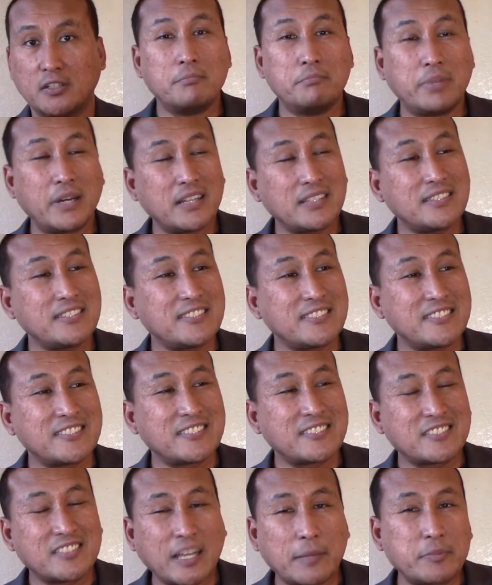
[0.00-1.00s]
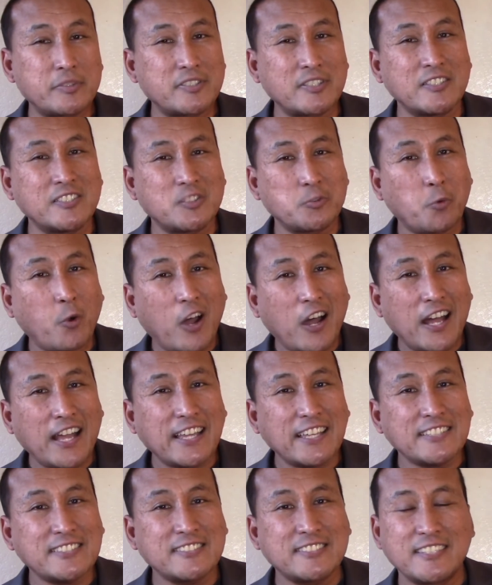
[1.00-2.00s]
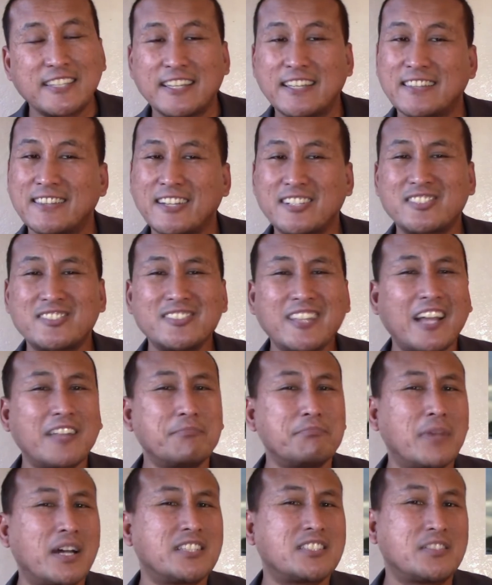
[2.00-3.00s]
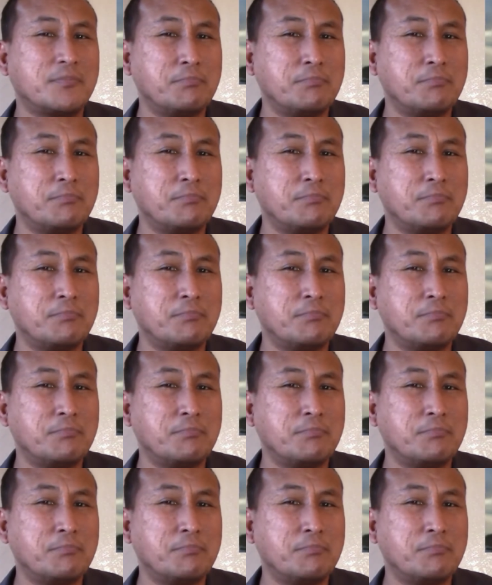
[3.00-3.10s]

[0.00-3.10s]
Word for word: But substance-wise, there's not much